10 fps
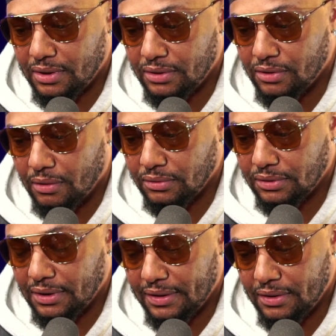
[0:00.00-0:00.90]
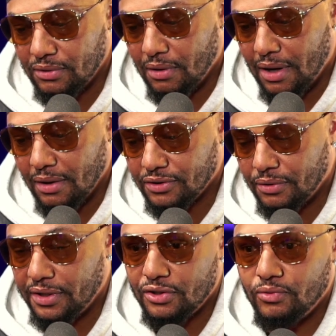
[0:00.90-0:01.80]
you. You know, and you know also
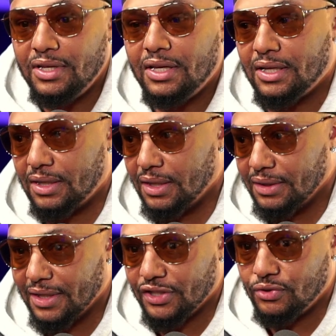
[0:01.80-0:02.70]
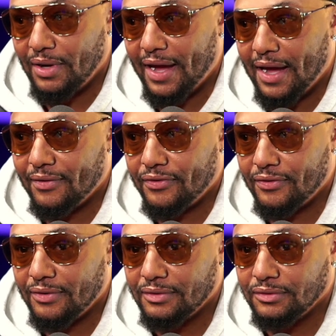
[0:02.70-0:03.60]
the adrenaline that you have.
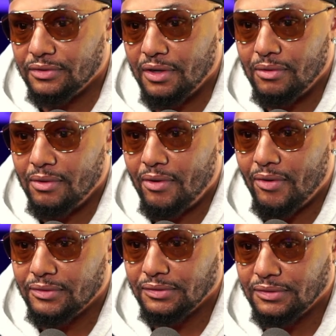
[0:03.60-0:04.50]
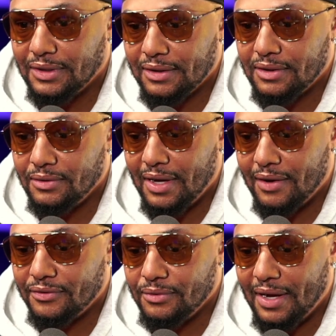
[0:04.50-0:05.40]
You know, that you
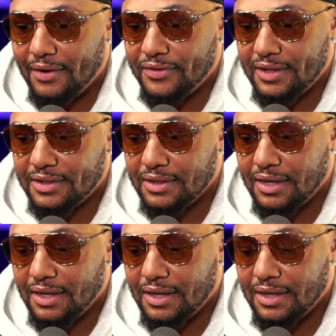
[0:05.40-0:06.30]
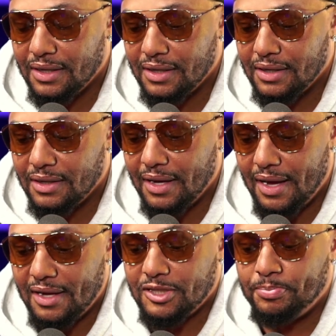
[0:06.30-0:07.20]
have this
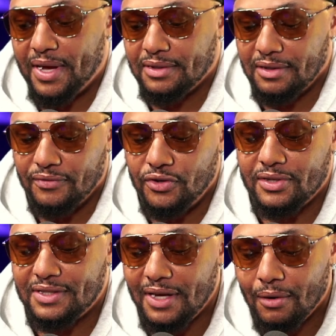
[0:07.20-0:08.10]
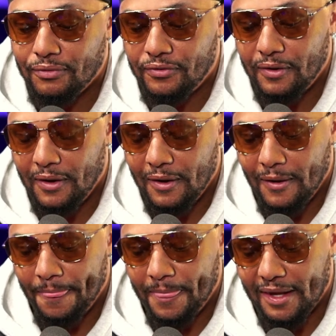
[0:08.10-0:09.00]
aspect of yourself
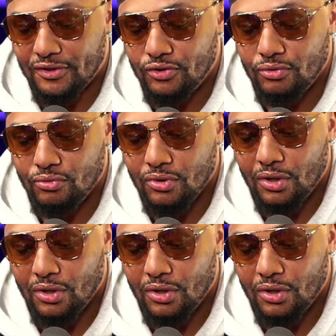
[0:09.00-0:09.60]
that you